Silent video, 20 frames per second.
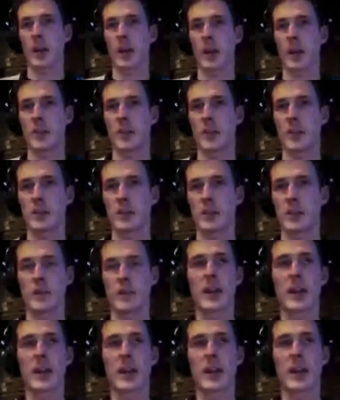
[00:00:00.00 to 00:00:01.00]
She
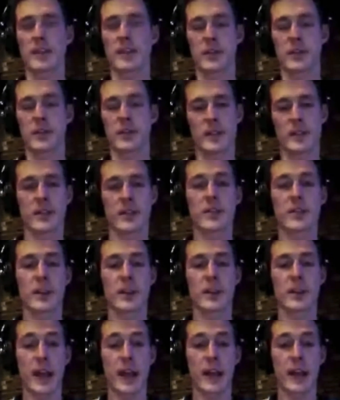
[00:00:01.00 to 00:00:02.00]
realized that there's research on
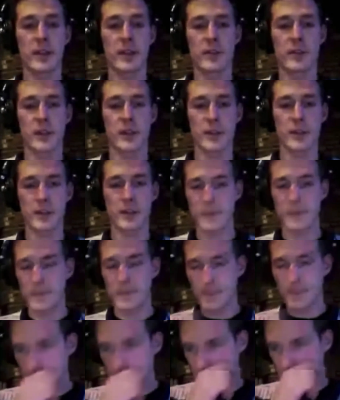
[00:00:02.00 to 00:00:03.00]
diet and nutrition,
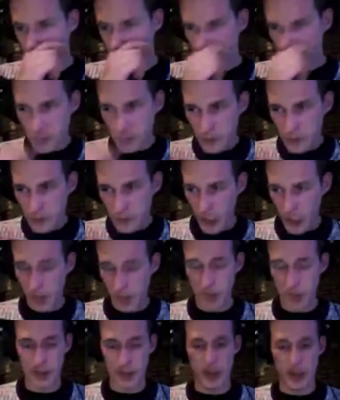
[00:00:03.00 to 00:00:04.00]
or,
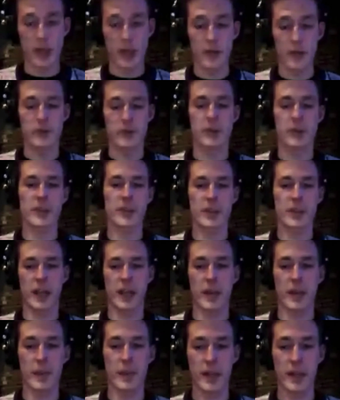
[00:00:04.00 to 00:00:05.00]
uh, nutrition and
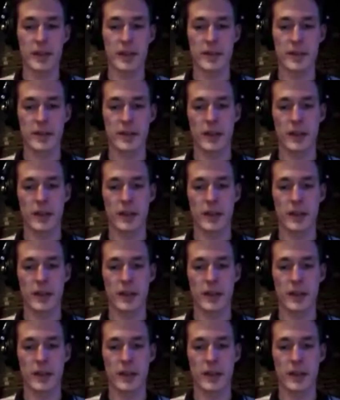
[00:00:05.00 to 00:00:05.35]
MS.